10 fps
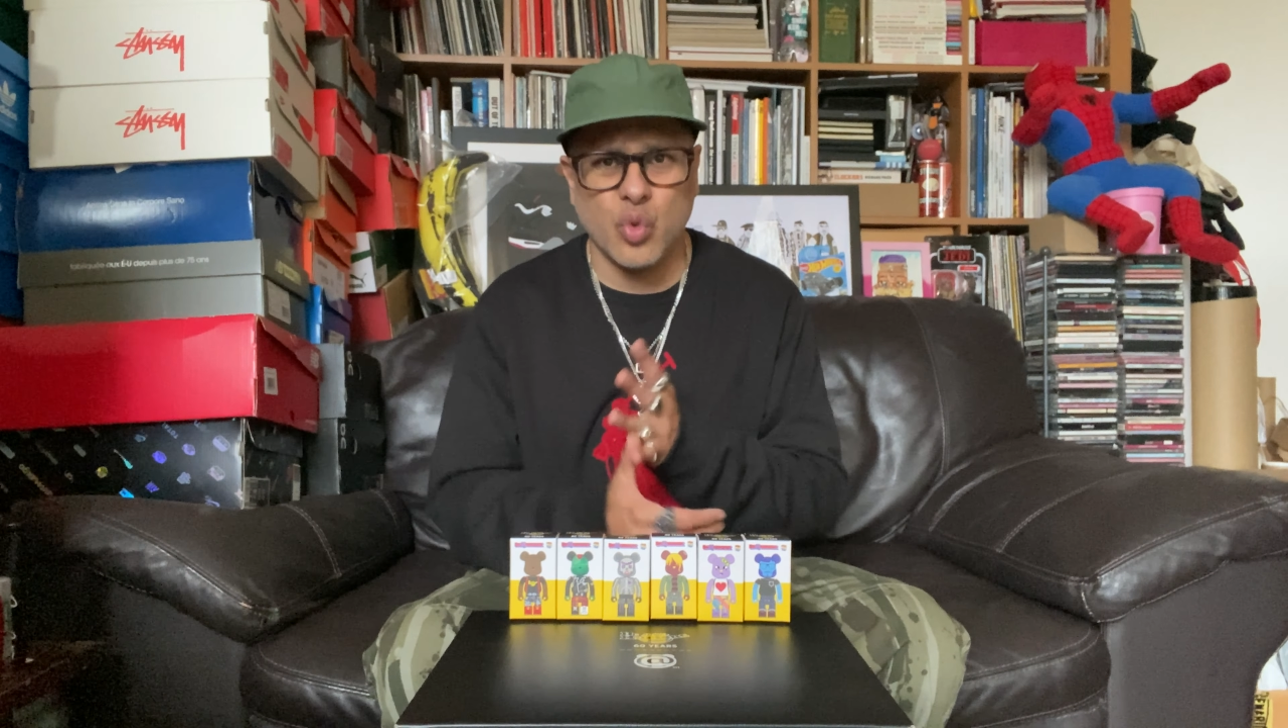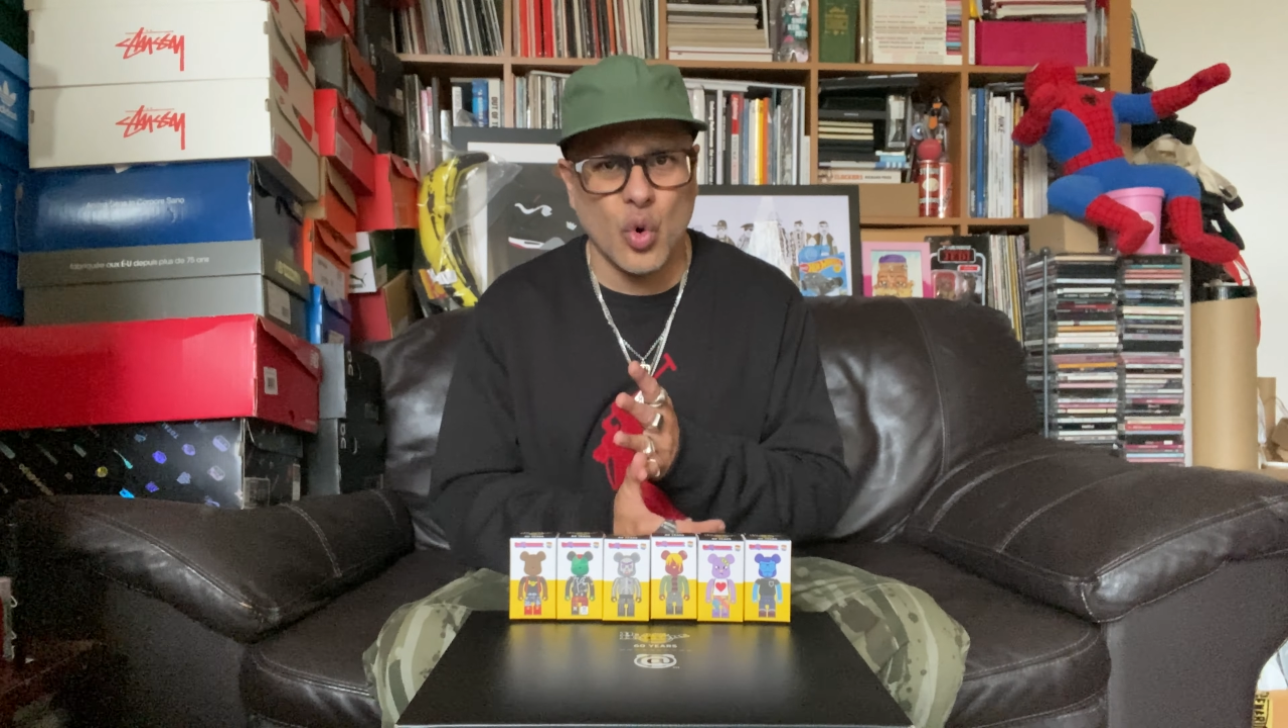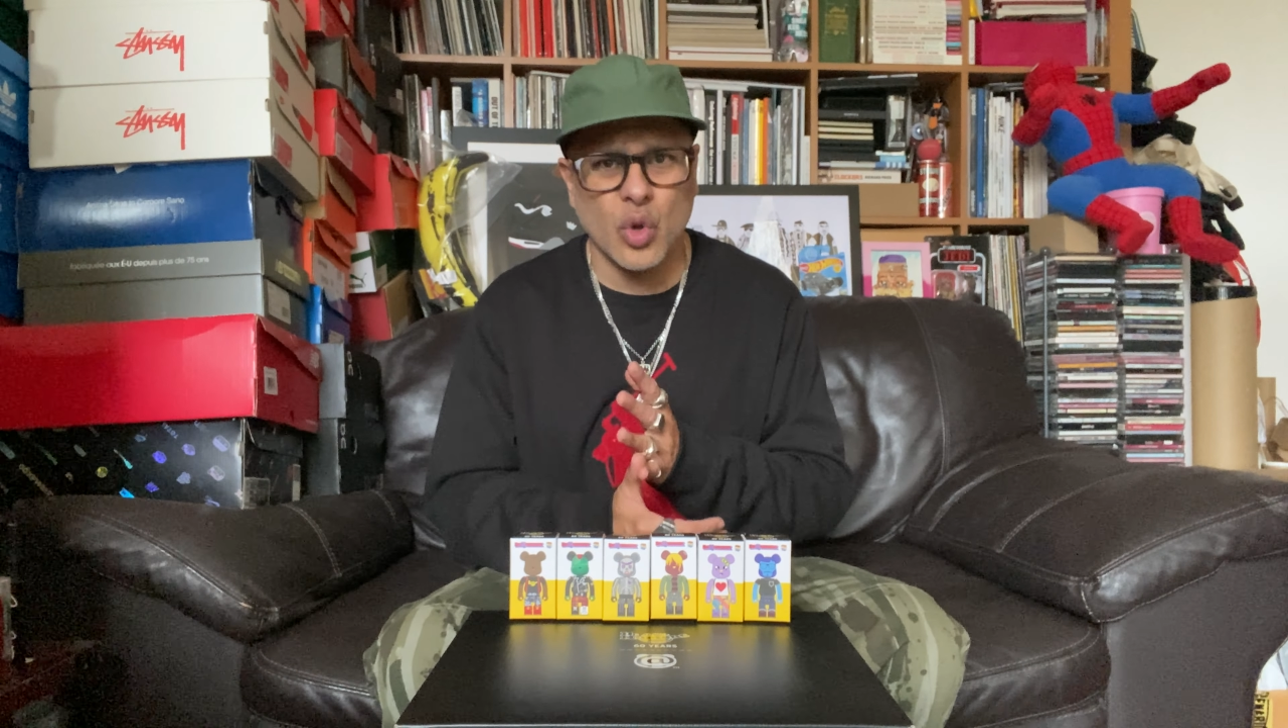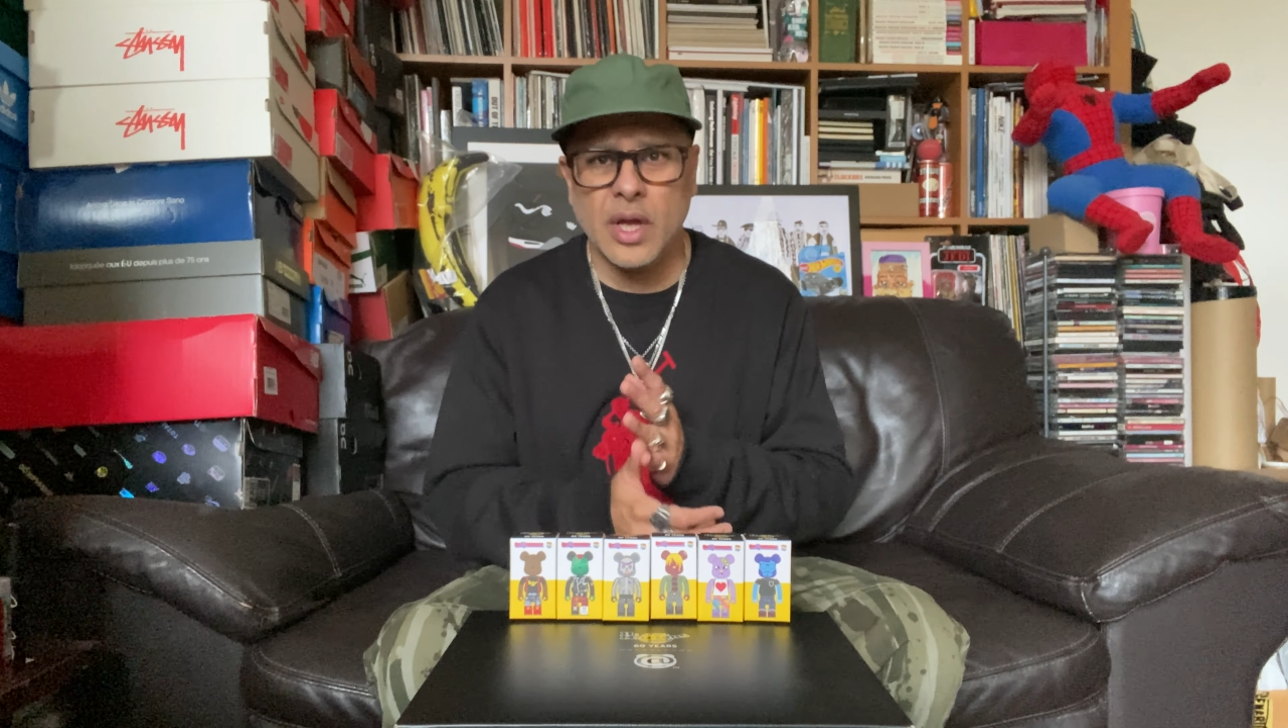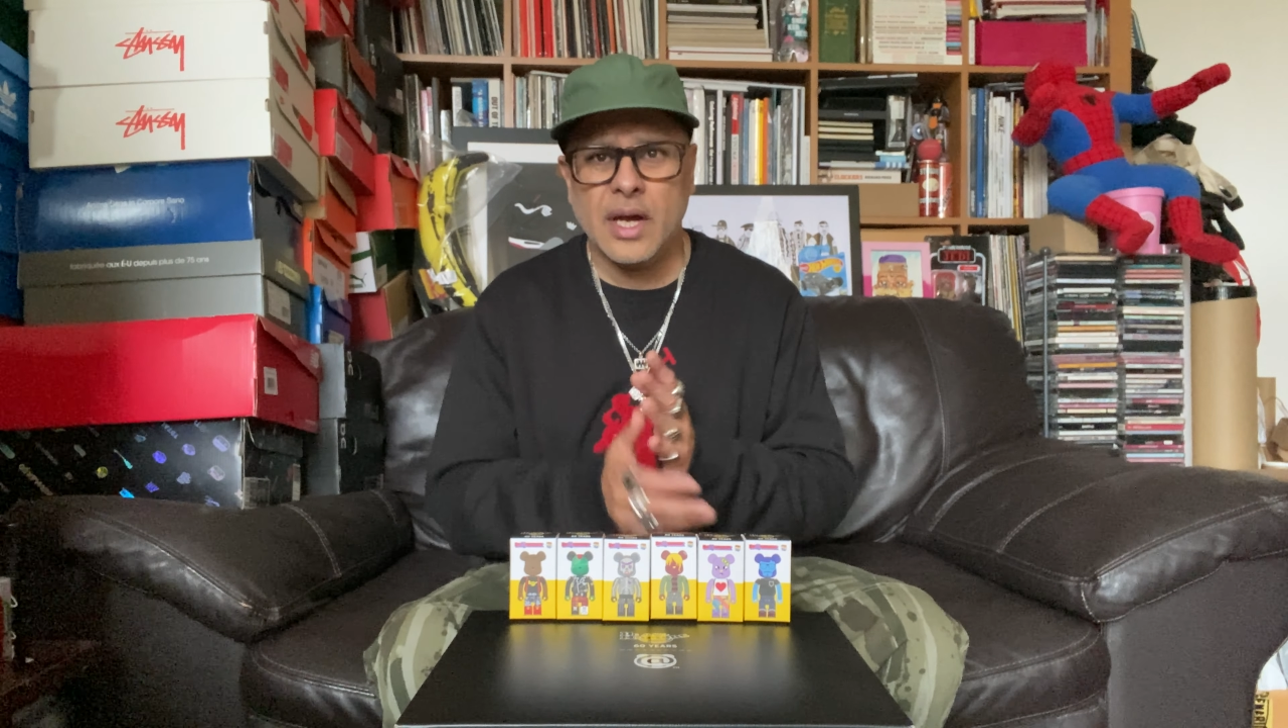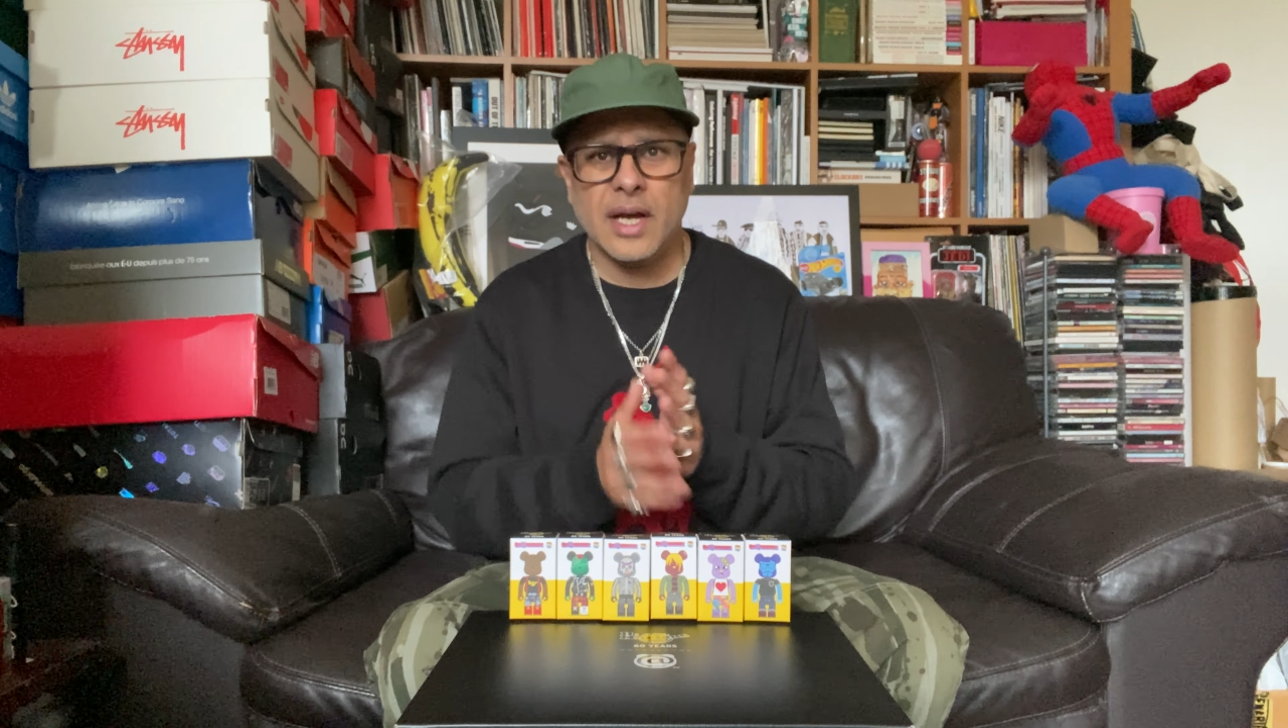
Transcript: Wall,